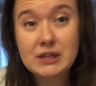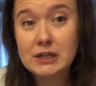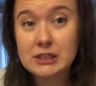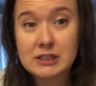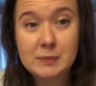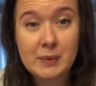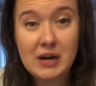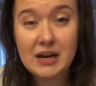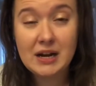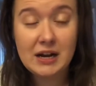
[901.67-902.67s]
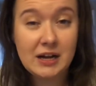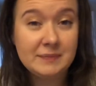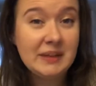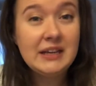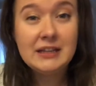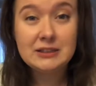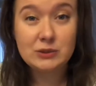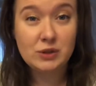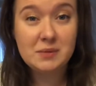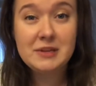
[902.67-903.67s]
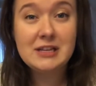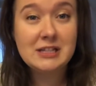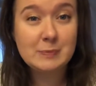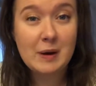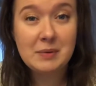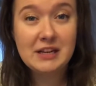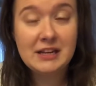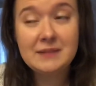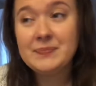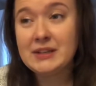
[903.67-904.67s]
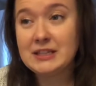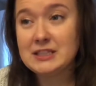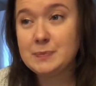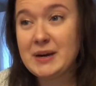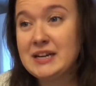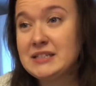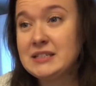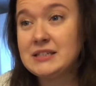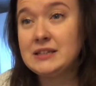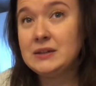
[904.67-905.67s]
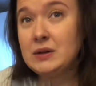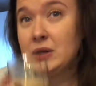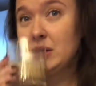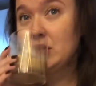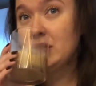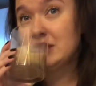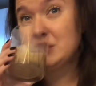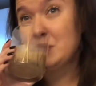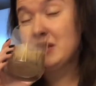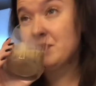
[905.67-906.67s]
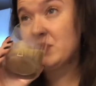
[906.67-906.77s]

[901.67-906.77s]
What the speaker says: are spot on. It's creamy, it's pumpkiny, it's spiced, sweet.